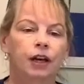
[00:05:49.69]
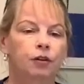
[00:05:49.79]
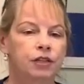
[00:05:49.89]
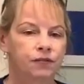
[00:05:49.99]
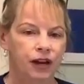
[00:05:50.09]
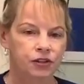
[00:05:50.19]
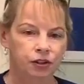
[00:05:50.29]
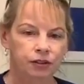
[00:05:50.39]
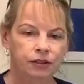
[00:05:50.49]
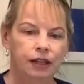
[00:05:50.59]
Chris
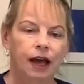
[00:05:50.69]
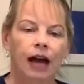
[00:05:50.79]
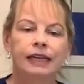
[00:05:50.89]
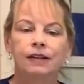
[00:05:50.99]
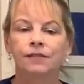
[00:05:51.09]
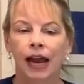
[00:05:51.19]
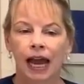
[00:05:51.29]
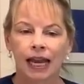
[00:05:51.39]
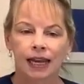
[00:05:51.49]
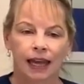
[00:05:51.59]
Fester, Anita
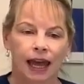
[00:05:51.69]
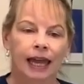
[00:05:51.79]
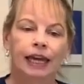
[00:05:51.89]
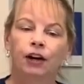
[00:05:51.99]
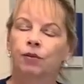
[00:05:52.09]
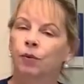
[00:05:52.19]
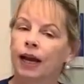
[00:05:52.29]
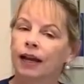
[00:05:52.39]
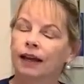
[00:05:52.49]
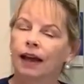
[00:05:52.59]
Van, and Garrett Rick,